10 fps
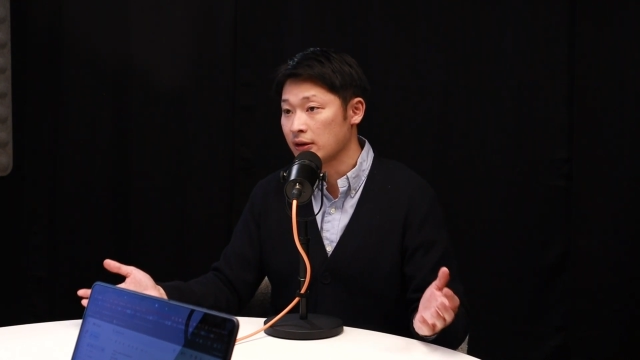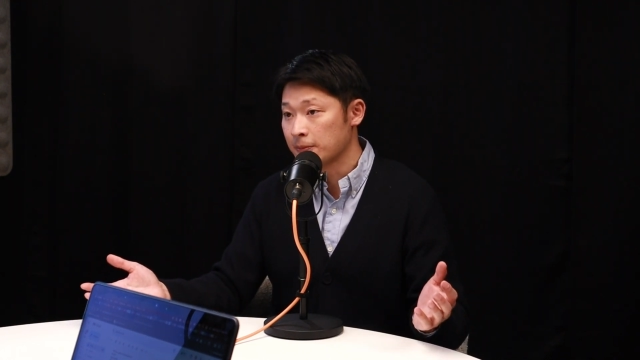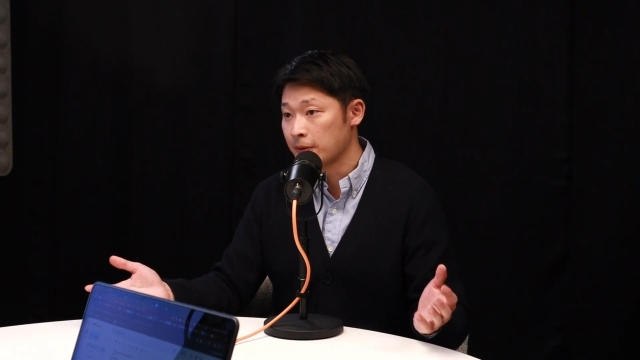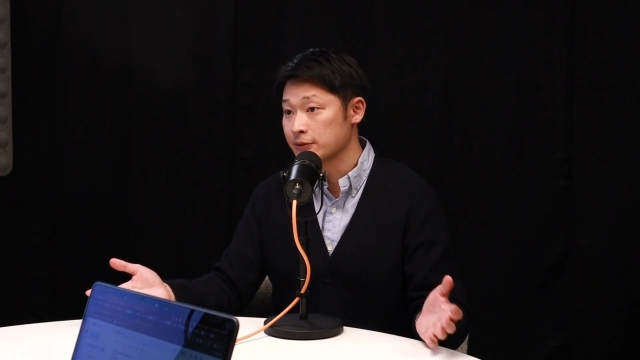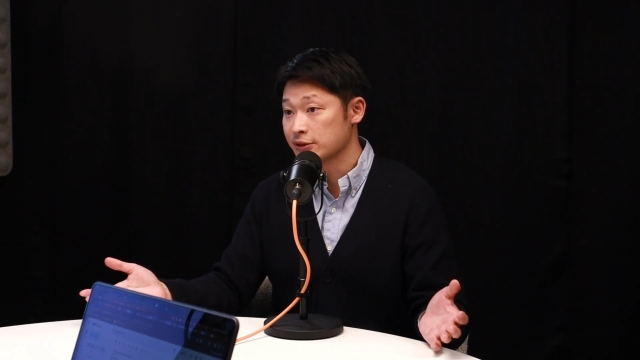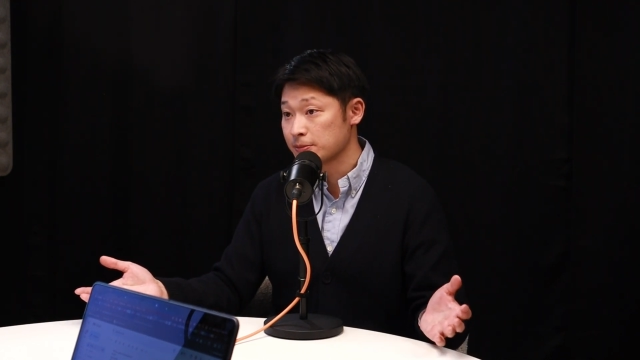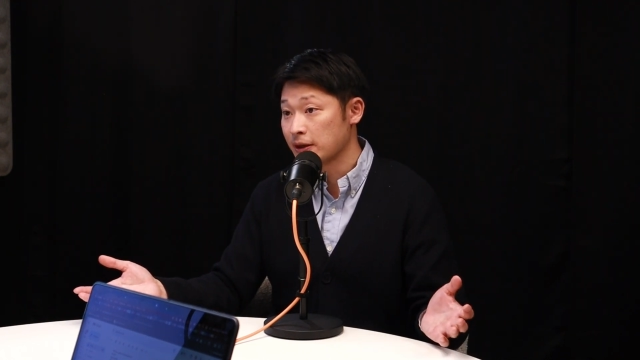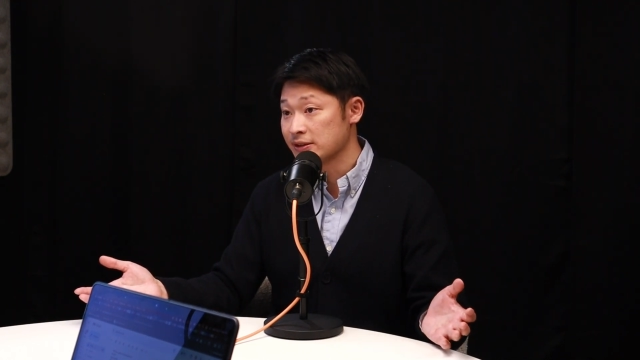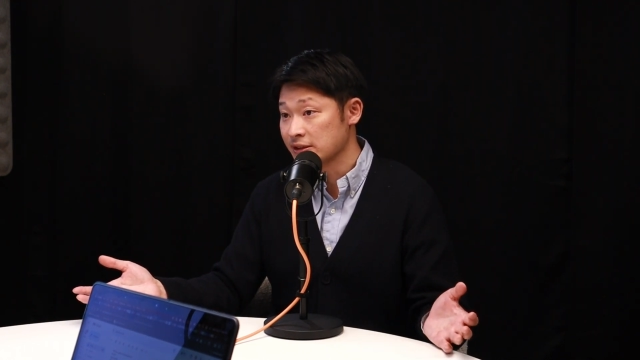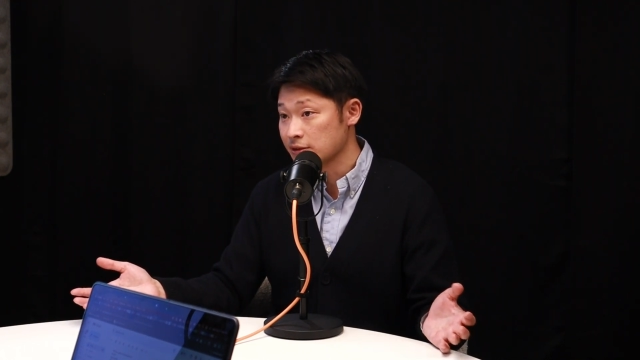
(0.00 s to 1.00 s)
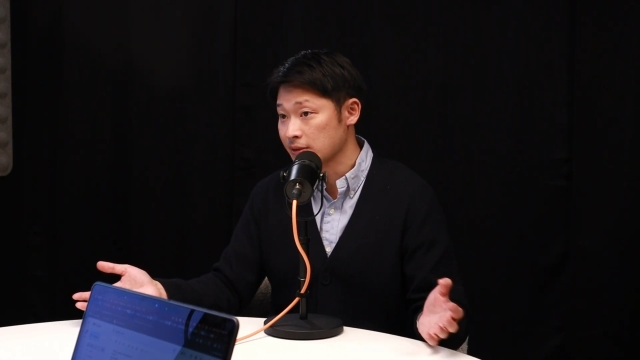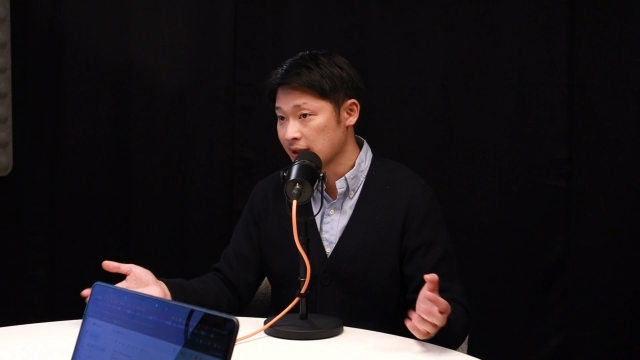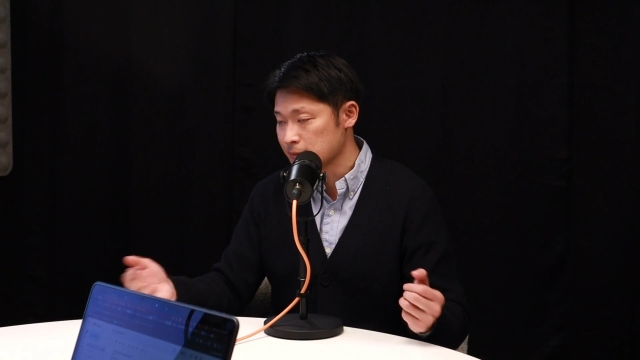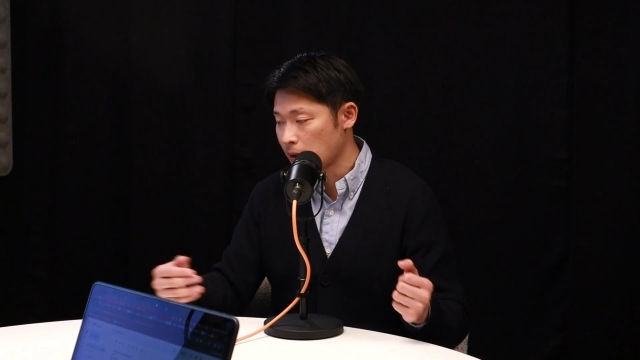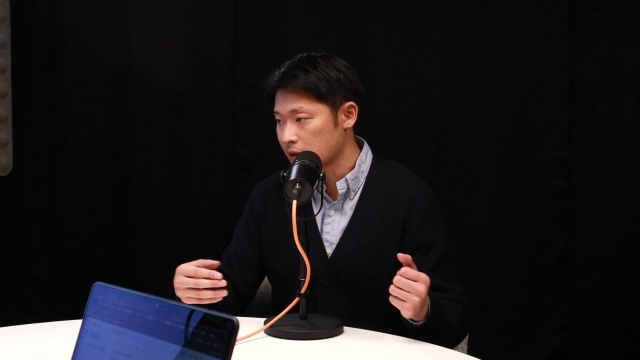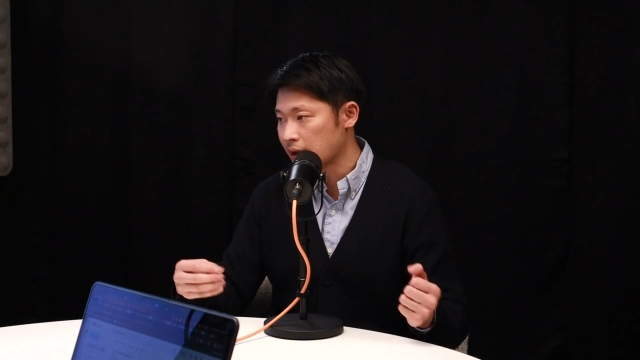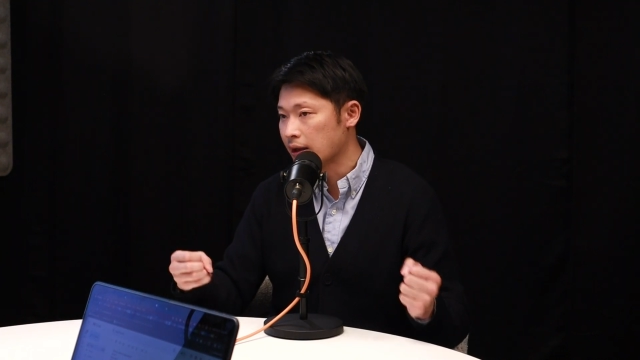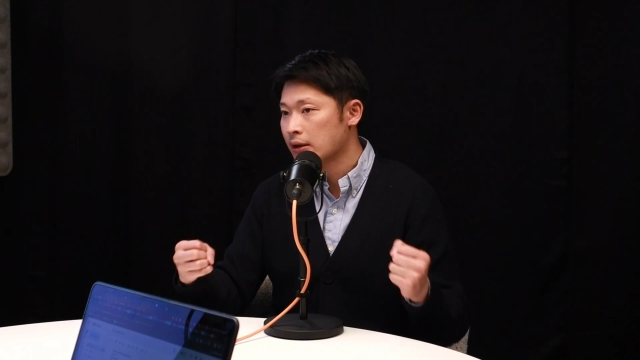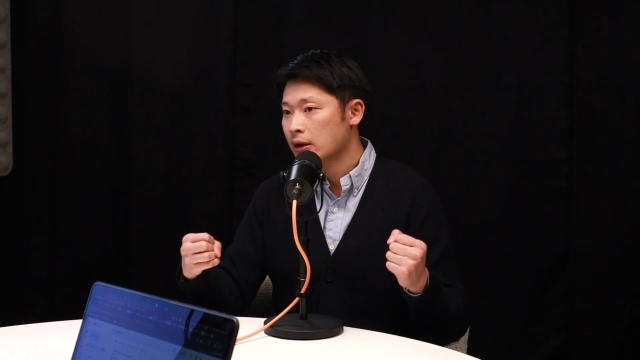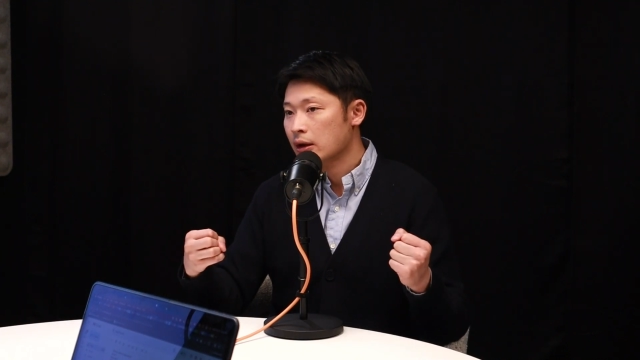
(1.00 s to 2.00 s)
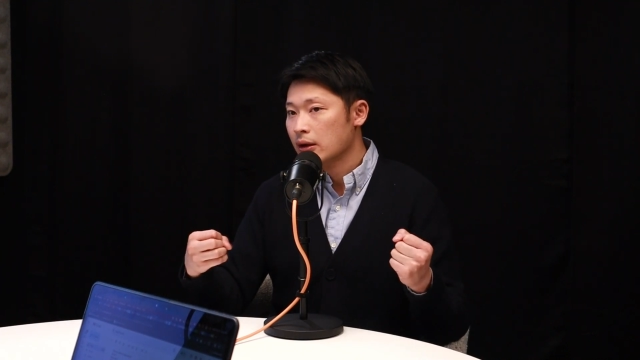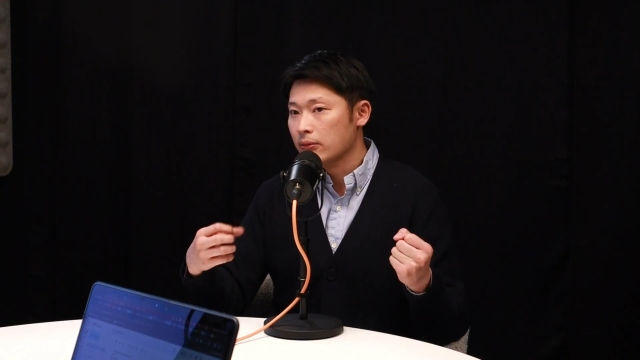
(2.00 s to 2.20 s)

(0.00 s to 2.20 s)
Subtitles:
purchase price in today's market. We